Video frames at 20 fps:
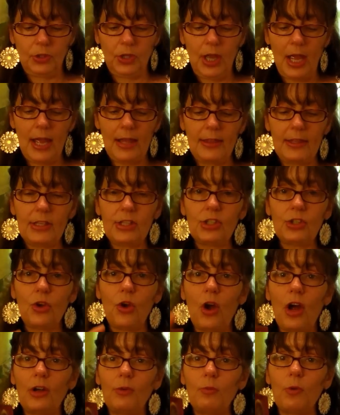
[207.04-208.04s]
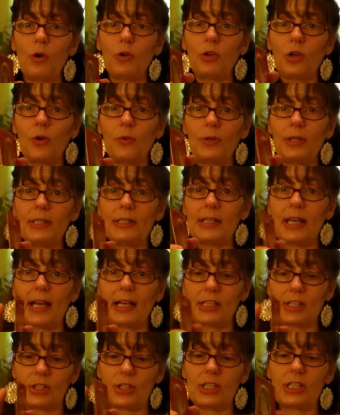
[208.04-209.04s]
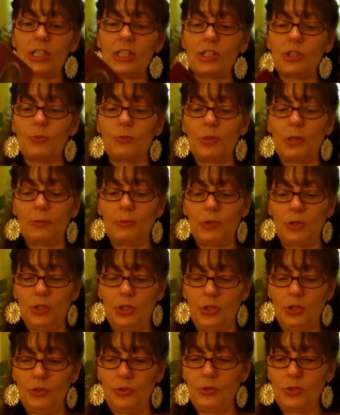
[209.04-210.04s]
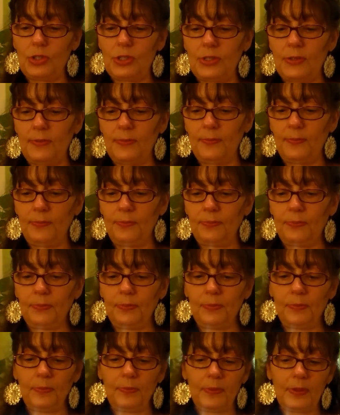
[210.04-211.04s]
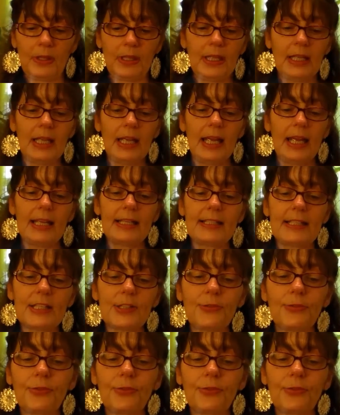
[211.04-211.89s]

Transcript: Okay, this card won't go in the deck, so this is the one I'm going to use. It says,